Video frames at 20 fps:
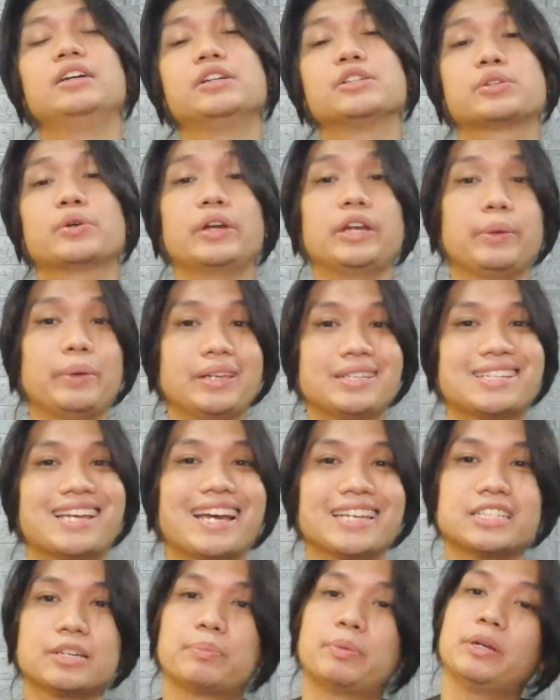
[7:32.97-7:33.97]
So anyways,
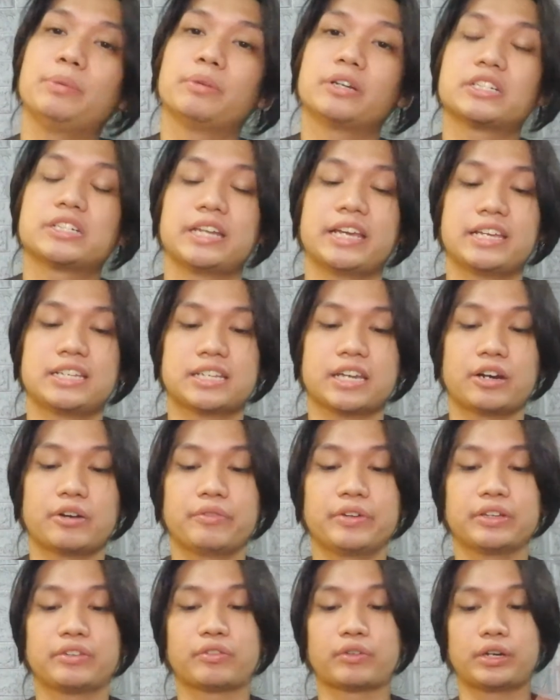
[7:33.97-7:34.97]
guys, that pretty much takes care of
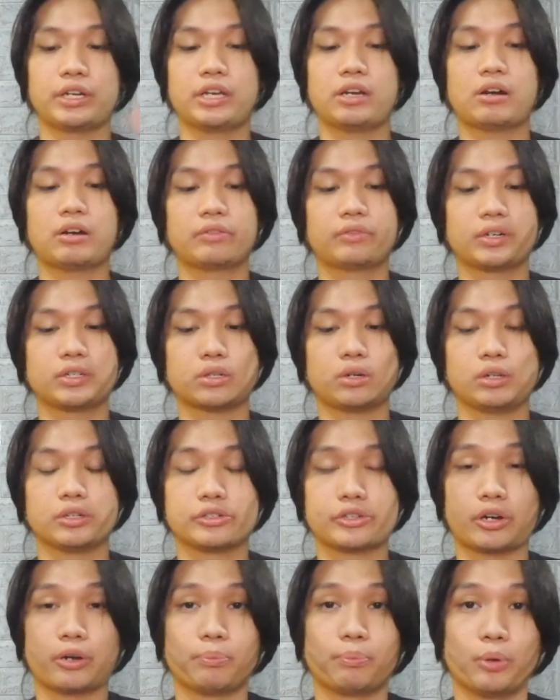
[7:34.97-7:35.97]
it for the Converse
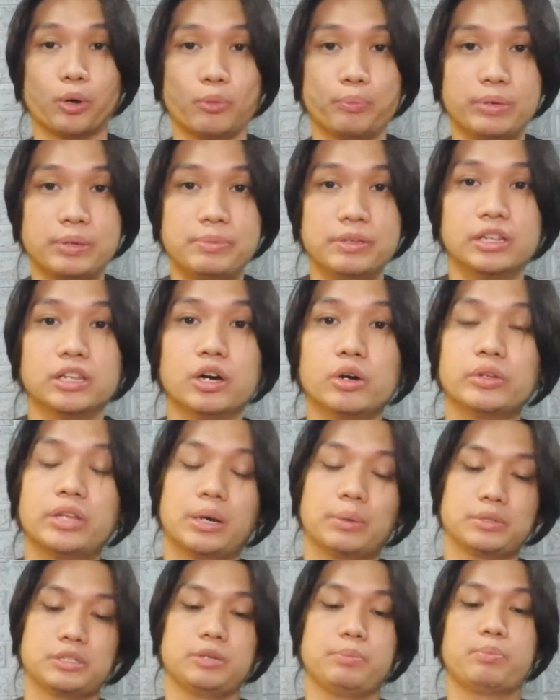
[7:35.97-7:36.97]
All-Star Pro BB Low.
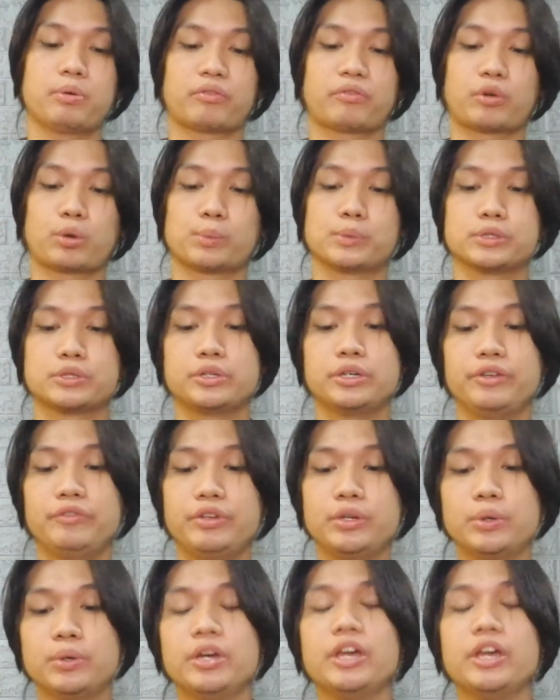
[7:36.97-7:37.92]
That was the performance review.